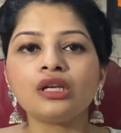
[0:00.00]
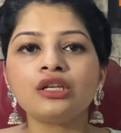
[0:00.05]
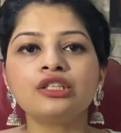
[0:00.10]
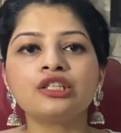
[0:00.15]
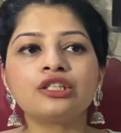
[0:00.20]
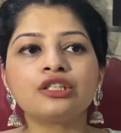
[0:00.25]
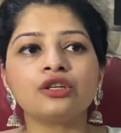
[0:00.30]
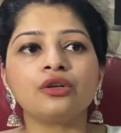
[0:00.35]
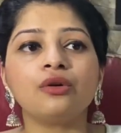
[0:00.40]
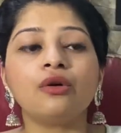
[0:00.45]

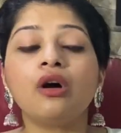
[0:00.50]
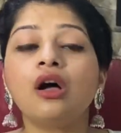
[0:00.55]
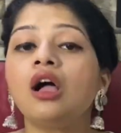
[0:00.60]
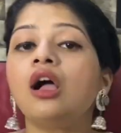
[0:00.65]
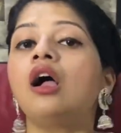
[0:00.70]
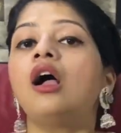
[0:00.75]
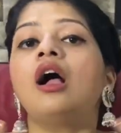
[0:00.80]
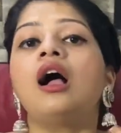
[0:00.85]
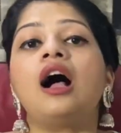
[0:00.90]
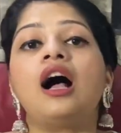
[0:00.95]
So,
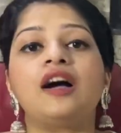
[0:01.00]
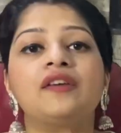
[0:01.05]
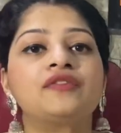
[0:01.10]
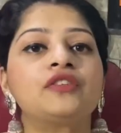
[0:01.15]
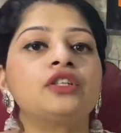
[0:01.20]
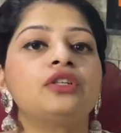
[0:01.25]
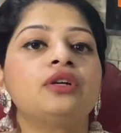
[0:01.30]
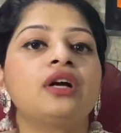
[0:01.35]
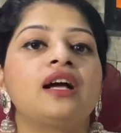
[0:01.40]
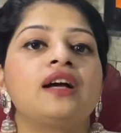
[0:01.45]
after
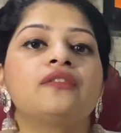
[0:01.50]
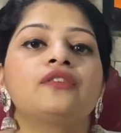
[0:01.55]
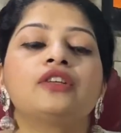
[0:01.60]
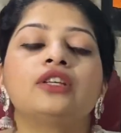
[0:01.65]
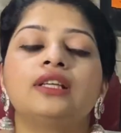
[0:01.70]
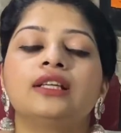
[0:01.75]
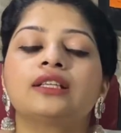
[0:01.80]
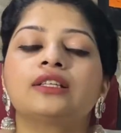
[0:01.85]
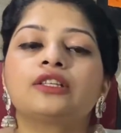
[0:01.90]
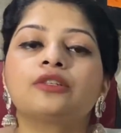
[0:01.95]
you have your
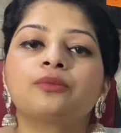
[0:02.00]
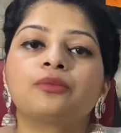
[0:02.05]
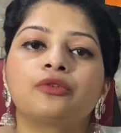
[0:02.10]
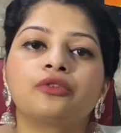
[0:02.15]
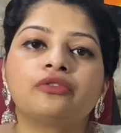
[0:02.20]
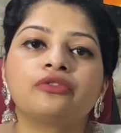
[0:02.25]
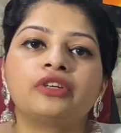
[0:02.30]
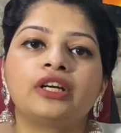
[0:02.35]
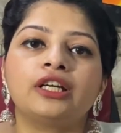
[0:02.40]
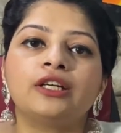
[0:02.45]
LinkedIn
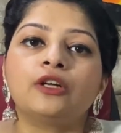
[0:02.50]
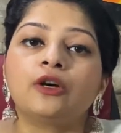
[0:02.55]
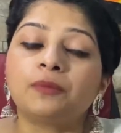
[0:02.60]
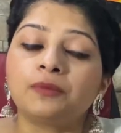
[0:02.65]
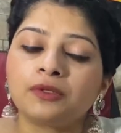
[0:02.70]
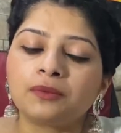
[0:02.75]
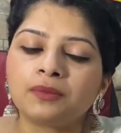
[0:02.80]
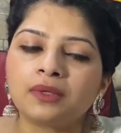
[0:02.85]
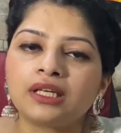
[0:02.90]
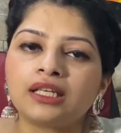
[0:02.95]
profile
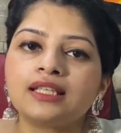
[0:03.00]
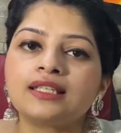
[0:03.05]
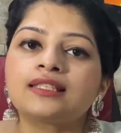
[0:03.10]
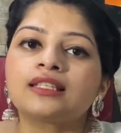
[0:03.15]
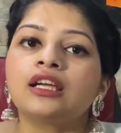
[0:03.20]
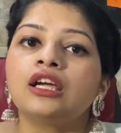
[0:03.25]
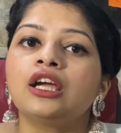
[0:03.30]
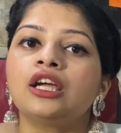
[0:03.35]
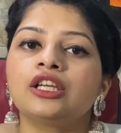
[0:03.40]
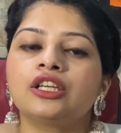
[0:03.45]
optimized,
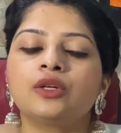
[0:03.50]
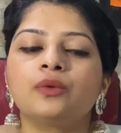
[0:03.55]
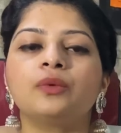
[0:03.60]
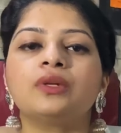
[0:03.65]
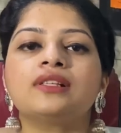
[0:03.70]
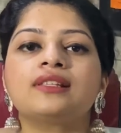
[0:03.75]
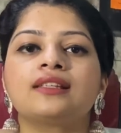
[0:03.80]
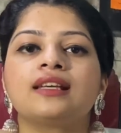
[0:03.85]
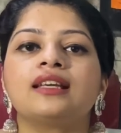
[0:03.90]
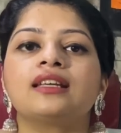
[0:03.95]
you
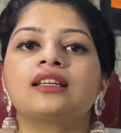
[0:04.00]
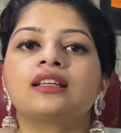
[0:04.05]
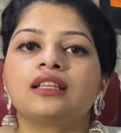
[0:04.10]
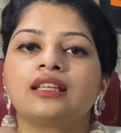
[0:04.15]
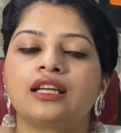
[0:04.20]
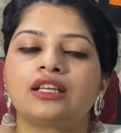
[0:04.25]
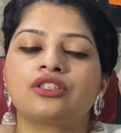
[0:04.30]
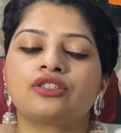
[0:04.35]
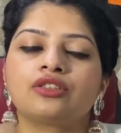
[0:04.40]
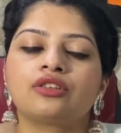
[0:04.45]
will send
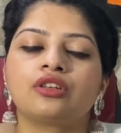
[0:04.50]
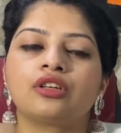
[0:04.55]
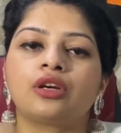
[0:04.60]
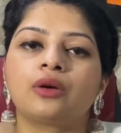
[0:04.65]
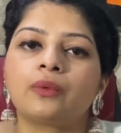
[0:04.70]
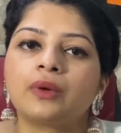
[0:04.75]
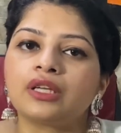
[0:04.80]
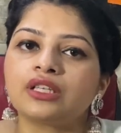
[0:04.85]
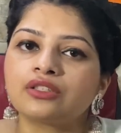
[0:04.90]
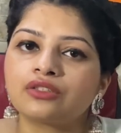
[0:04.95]
connection
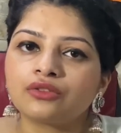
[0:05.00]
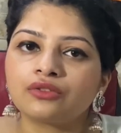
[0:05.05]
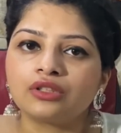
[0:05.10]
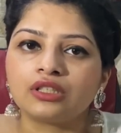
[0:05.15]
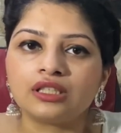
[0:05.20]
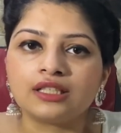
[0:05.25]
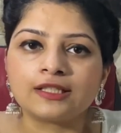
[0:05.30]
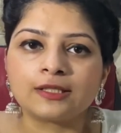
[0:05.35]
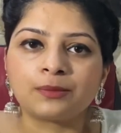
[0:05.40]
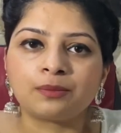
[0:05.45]
requests to
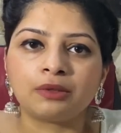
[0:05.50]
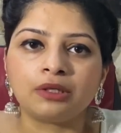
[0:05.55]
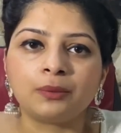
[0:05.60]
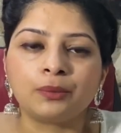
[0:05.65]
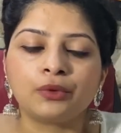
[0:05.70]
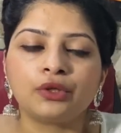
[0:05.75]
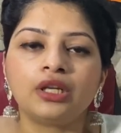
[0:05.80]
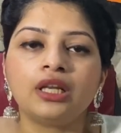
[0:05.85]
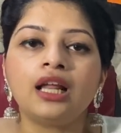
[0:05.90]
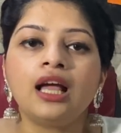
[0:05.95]
these
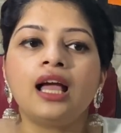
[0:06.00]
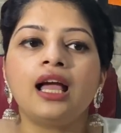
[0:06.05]
people.